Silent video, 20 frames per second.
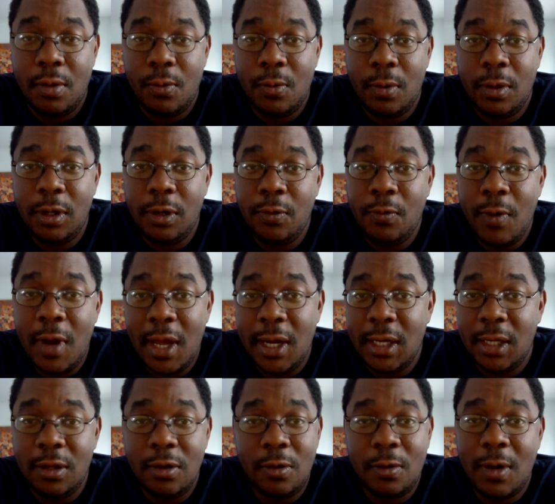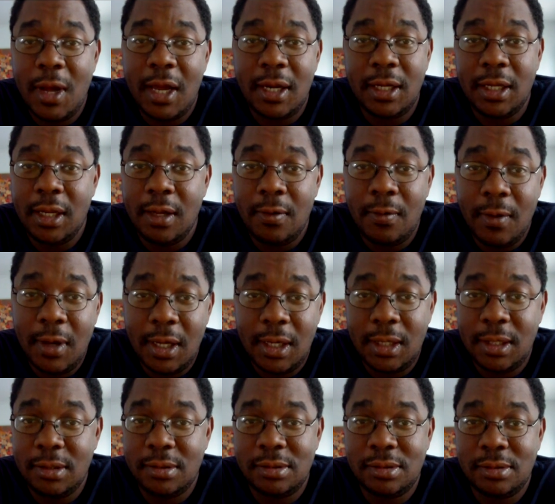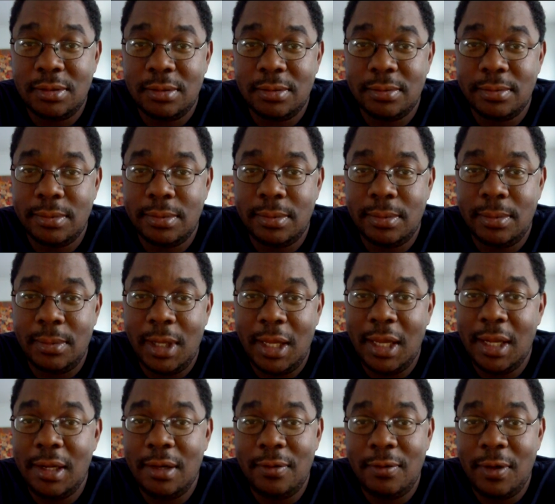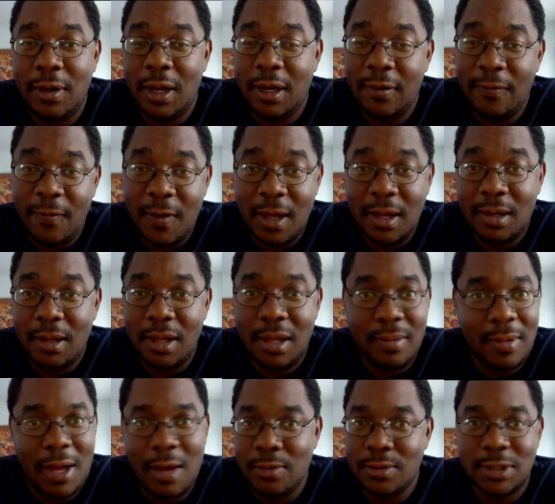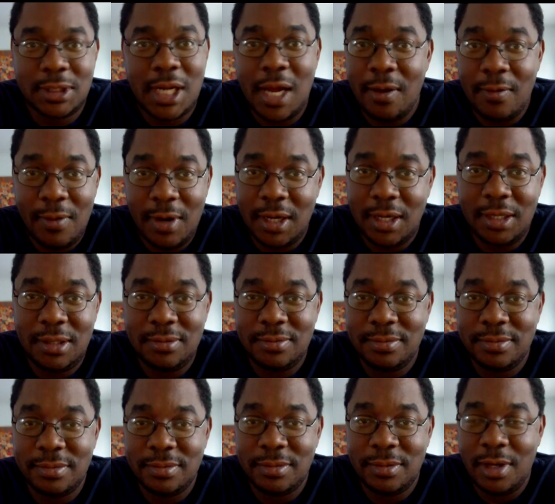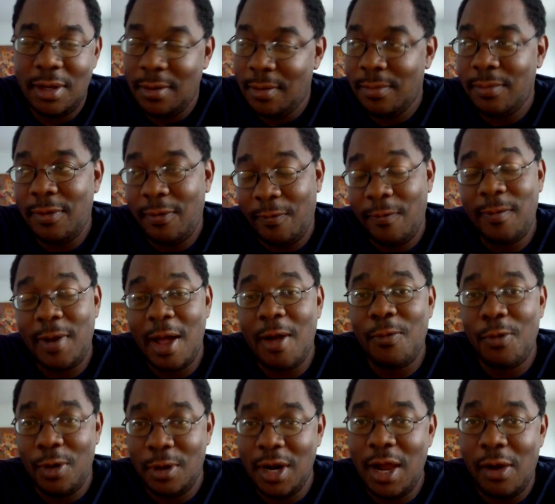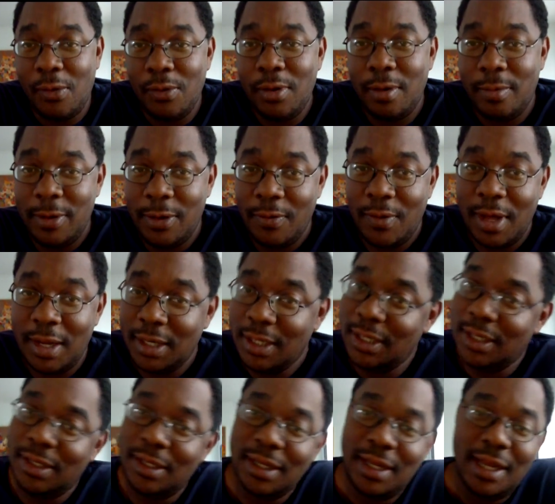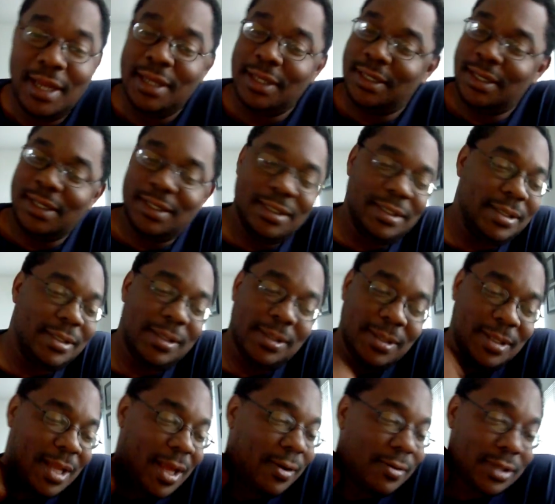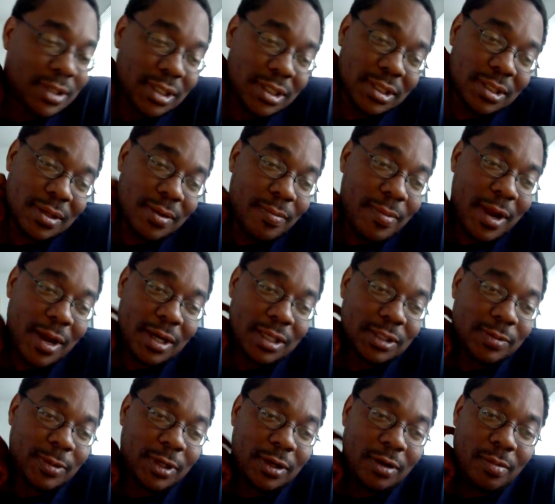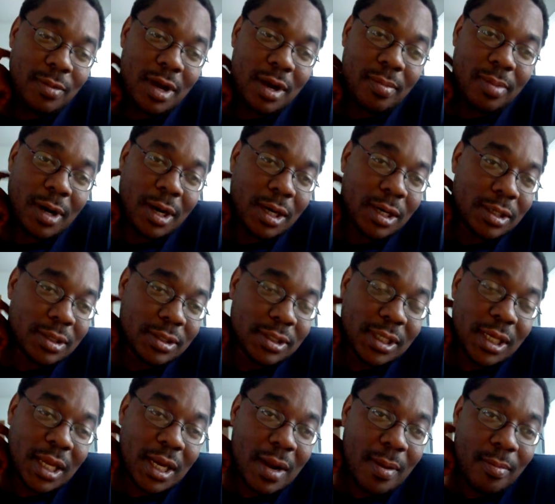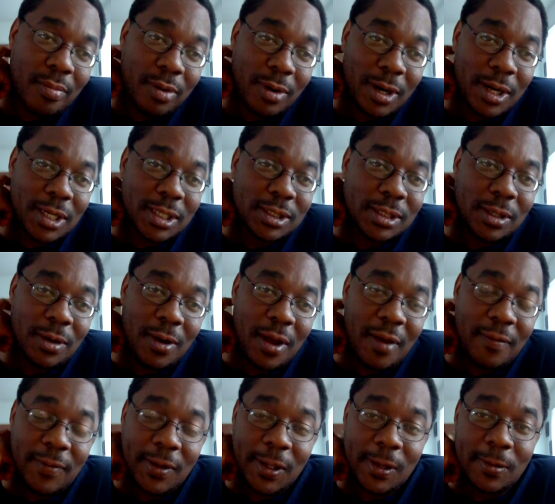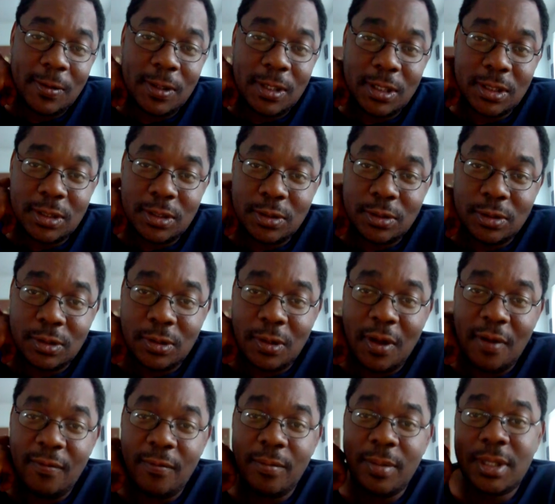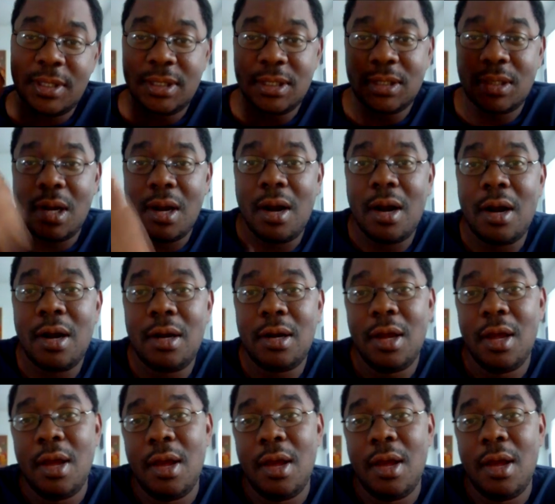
When you're ready, you don't have to get ready. And at the Fight Club, I was not ready. But from now on, I will be ready. Because that was just embarrassment on my part. Saying I'm pressed, don't have any credentials, don't have a business card.